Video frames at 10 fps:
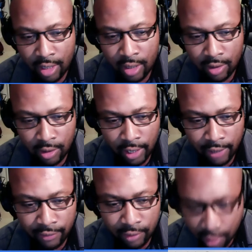you have
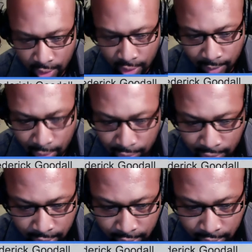to talk about
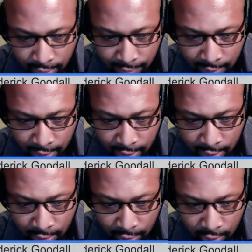things that
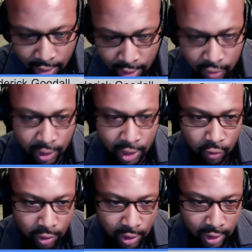your kids are
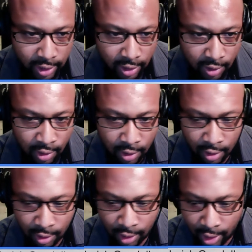interested in.
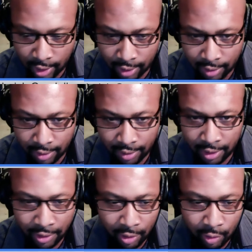You
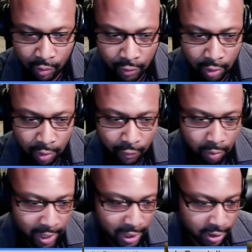know, for my
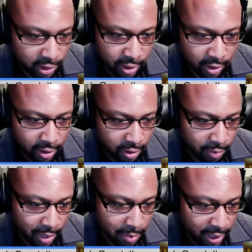son,
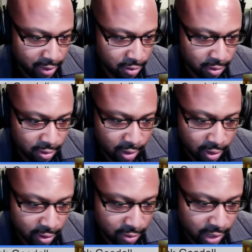my
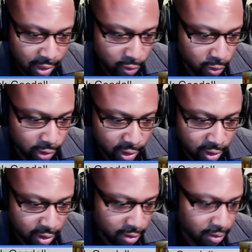10-year-old
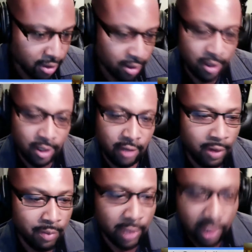son, if I
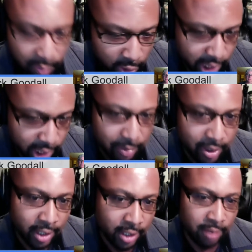mention Pokemon,
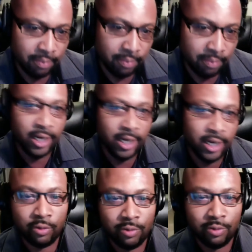man, he'll
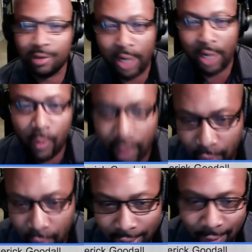start going on
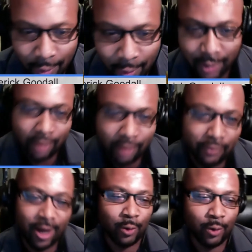and on and on for
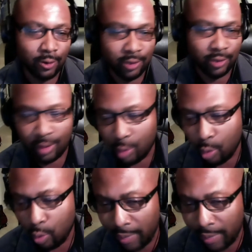hours. Or my